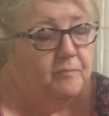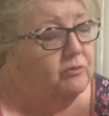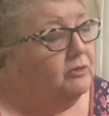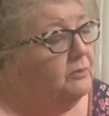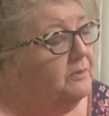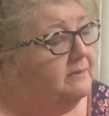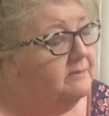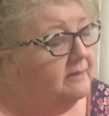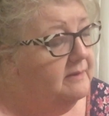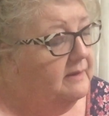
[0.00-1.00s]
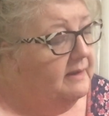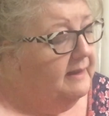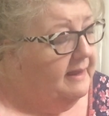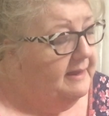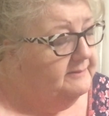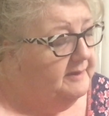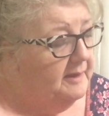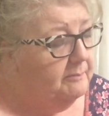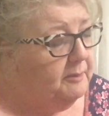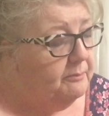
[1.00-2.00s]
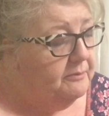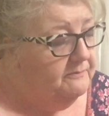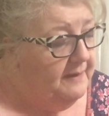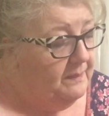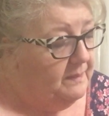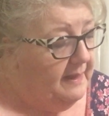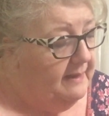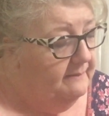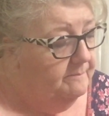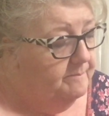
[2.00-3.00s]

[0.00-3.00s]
So this has helped prevent that.